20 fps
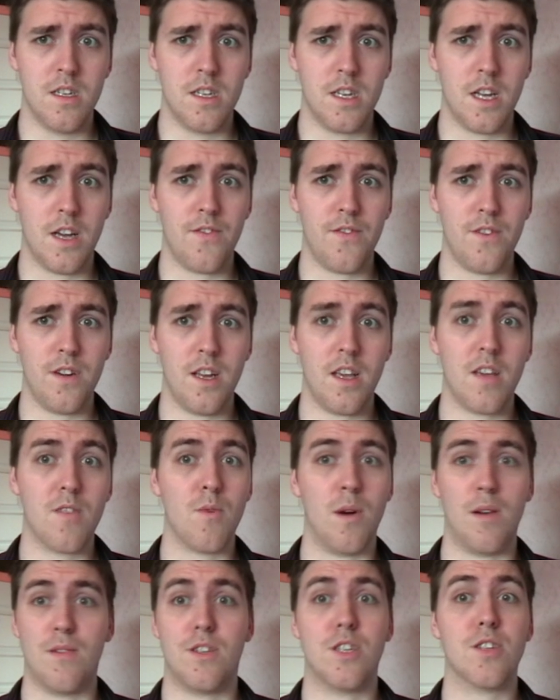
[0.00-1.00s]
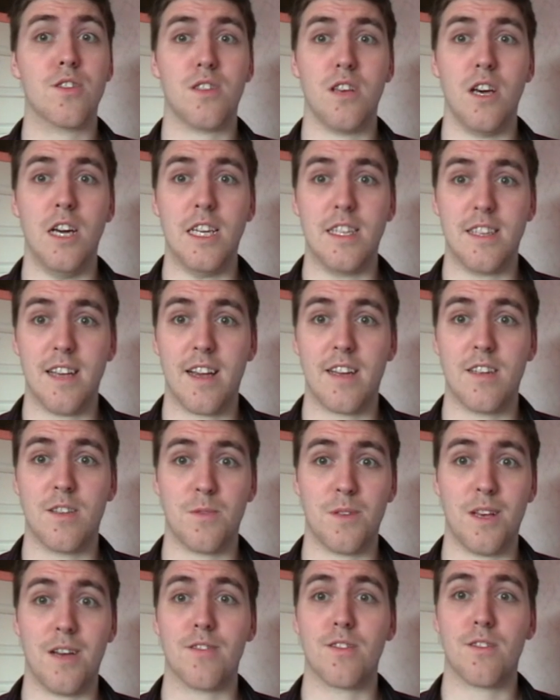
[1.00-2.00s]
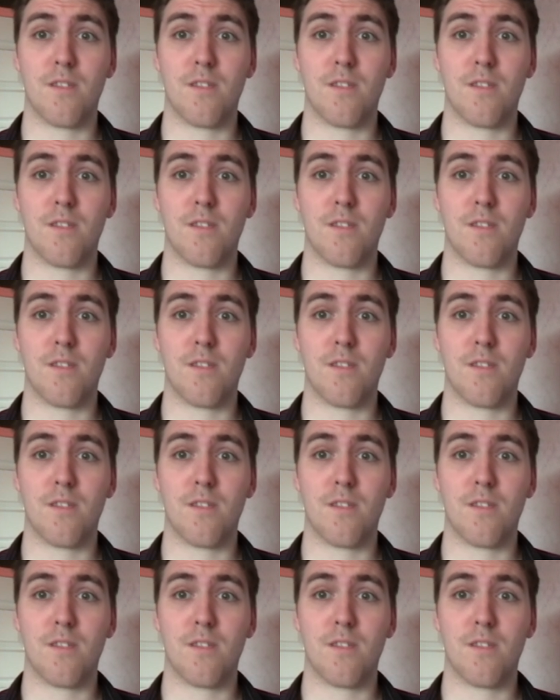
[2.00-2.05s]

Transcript: definitely, well, just 30 seconds without